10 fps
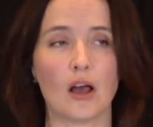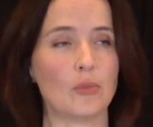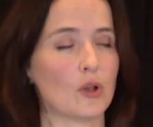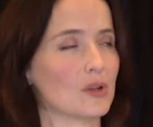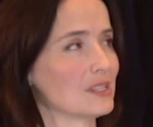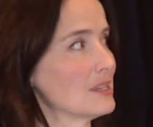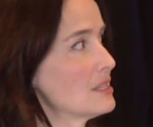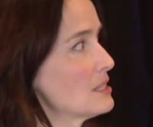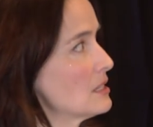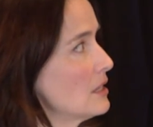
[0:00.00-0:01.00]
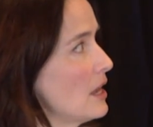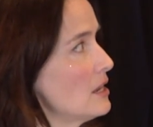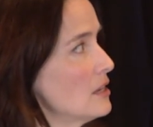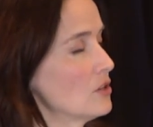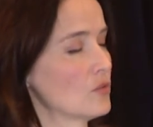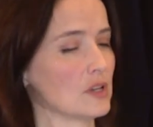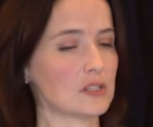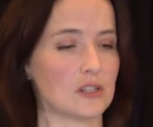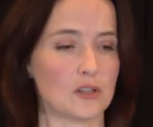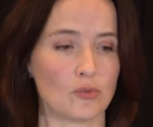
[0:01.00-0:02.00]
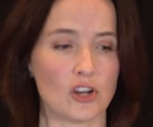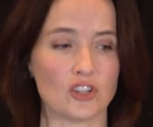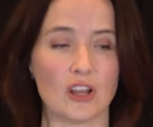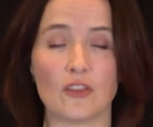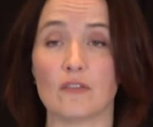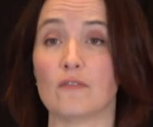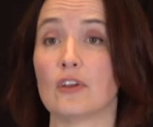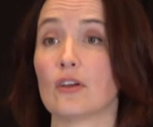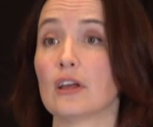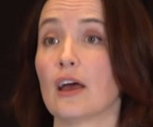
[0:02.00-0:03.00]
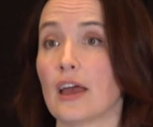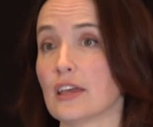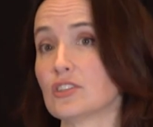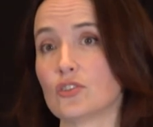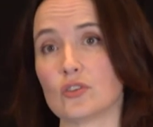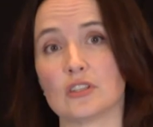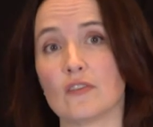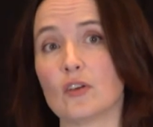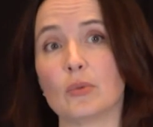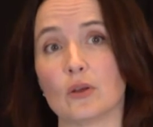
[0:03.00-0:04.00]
Um, there was a slight increase in depression at the very highest dose level,